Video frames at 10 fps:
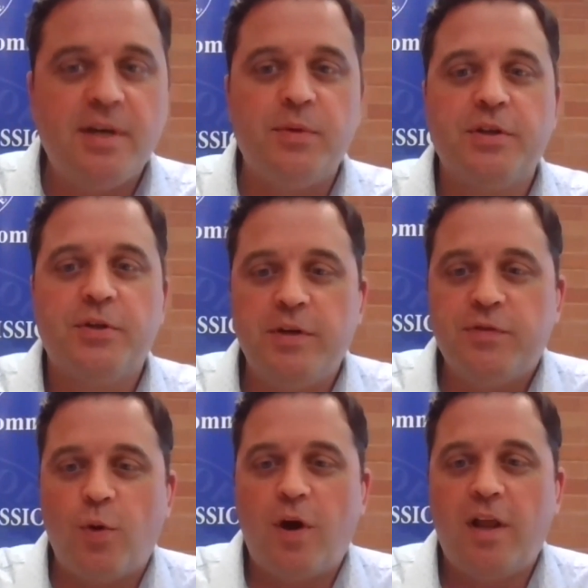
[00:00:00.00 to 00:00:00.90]
I'm with the
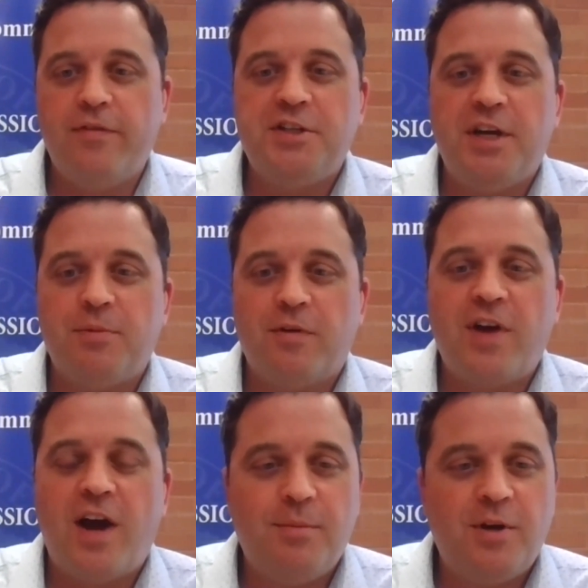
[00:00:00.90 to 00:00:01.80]
Coeur-Olivette Chamber of
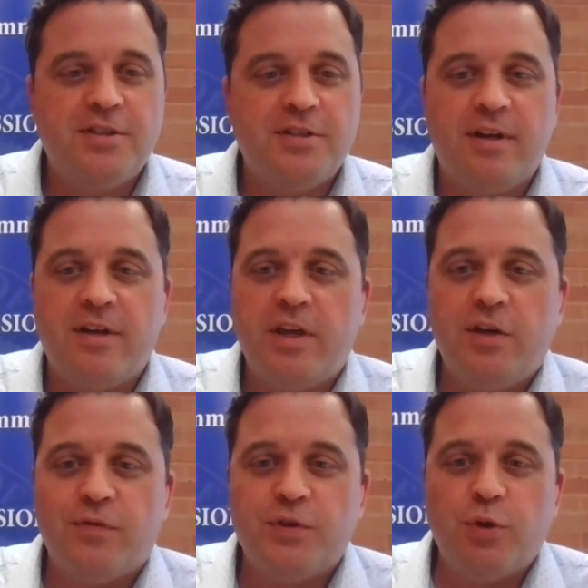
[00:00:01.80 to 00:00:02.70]
Commerce, and I thank
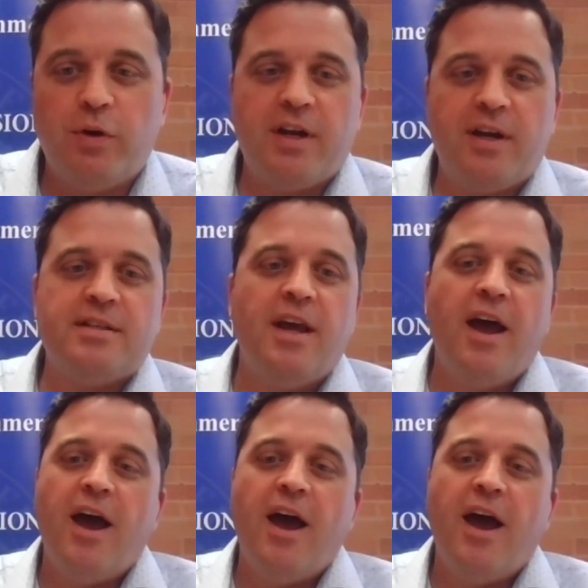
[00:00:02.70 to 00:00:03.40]
you for joining us.